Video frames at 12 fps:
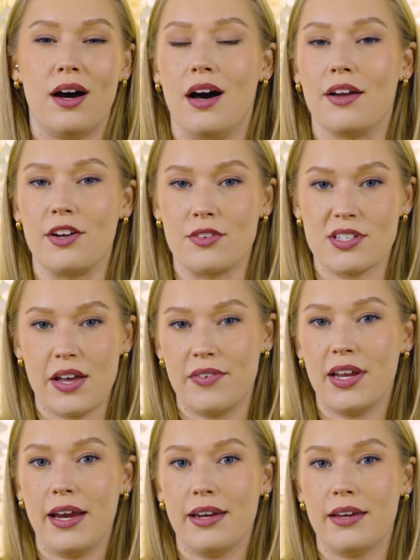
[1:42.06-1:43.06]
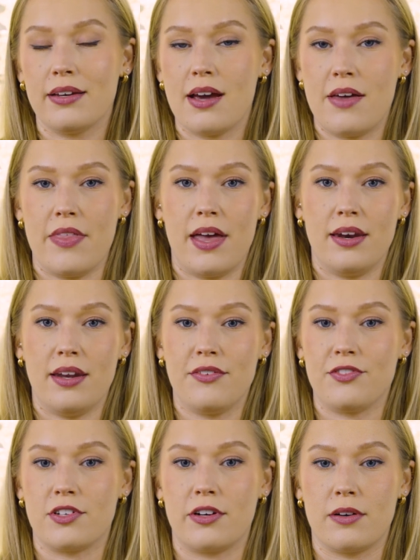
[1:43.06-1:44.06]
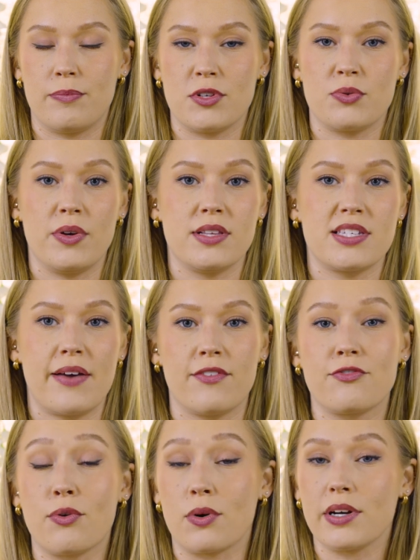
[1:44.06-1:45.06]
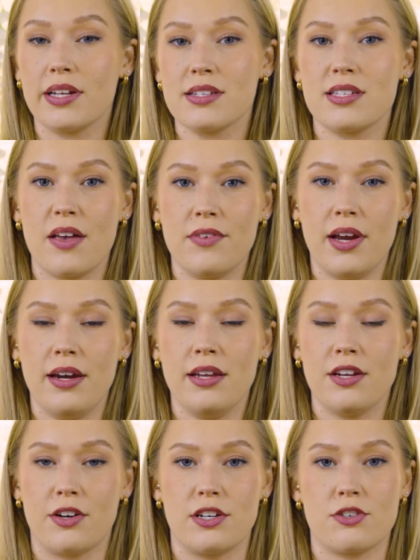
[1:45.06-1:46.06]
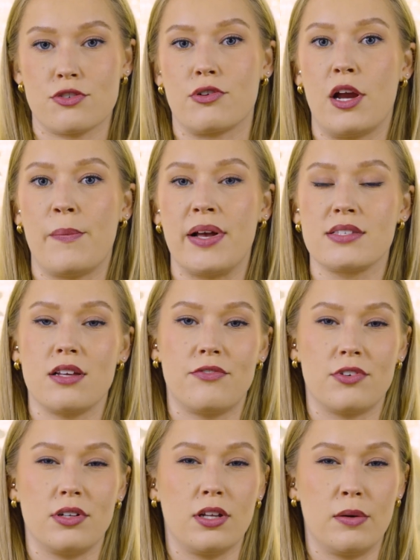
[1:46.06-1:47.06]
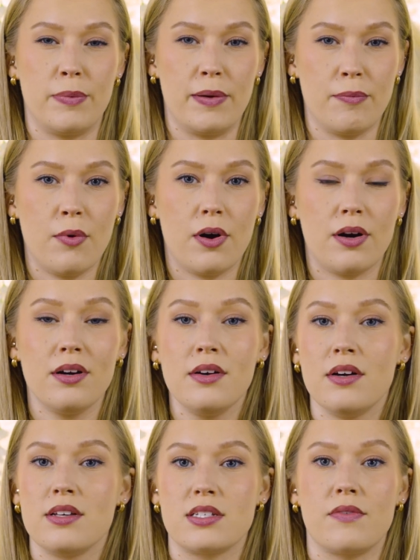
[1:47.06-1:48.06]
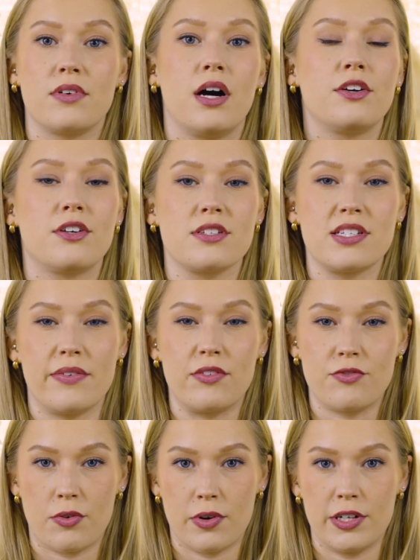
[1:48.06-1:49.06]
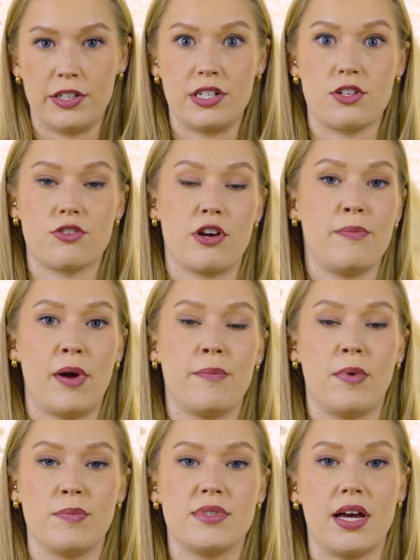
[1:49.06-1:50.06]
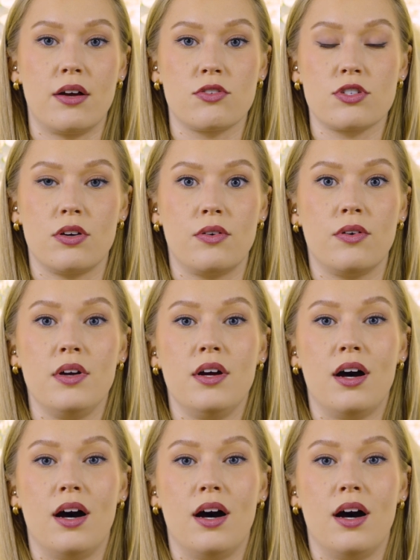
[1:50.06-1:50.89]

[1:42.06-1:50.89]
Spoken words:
780, and then if you're between 740 and 780, your interest rate might suffer a little bit more. 700 to 740, your interest rate might bump down. So